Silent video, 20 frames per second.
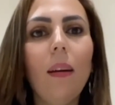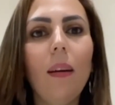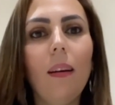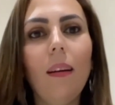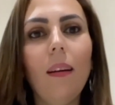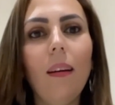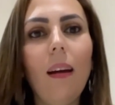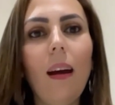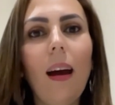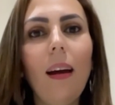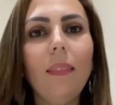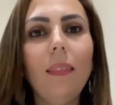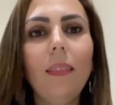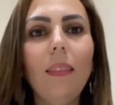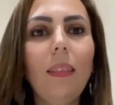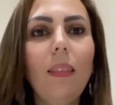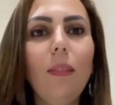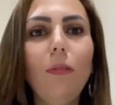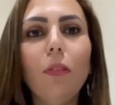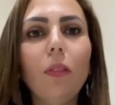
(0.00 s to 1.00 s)
at the
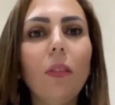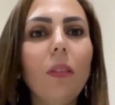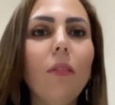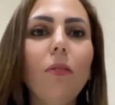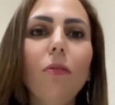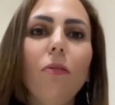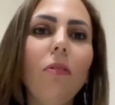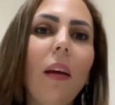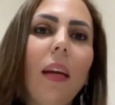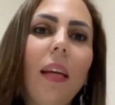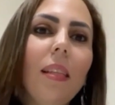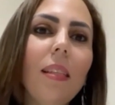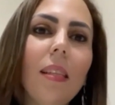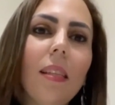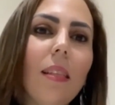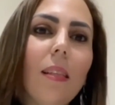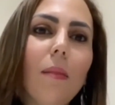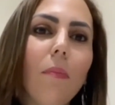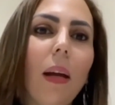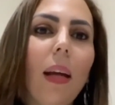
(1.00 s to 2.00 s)
different
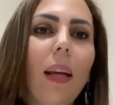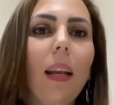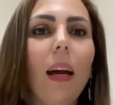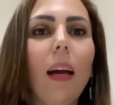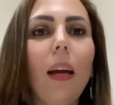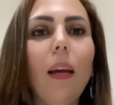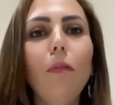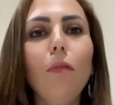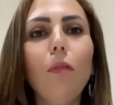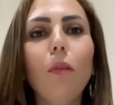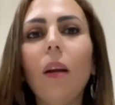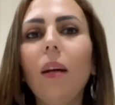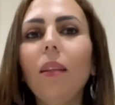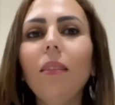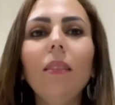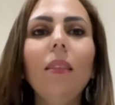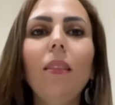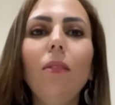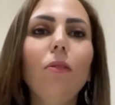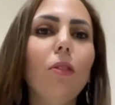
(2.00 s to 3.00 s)
phases in my life or at
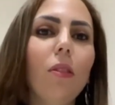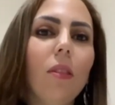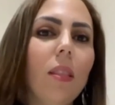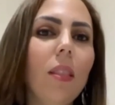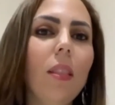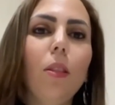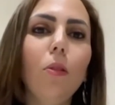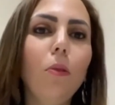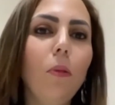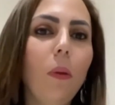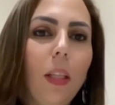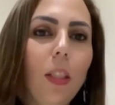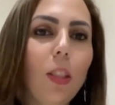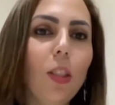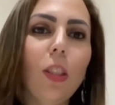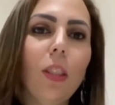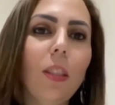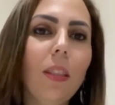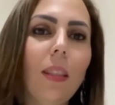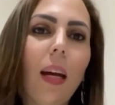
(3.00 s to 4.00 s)
the different
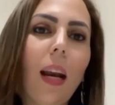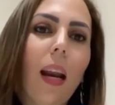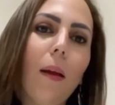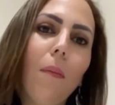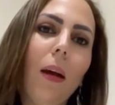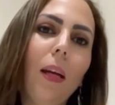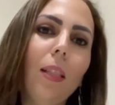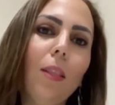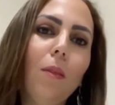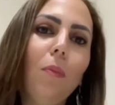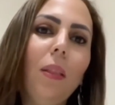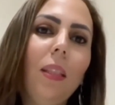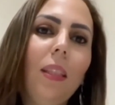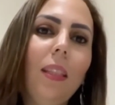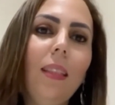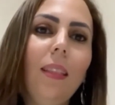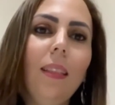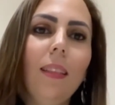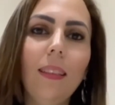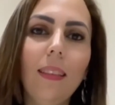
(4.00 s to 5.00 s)
situation that I might
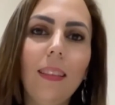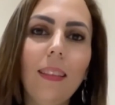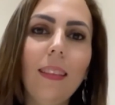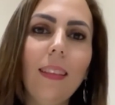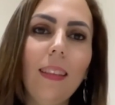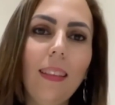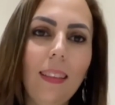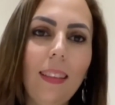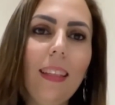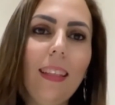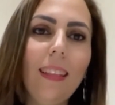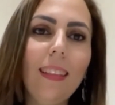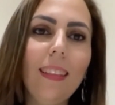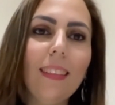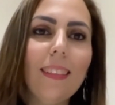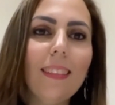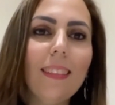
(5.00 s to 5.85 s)
be in.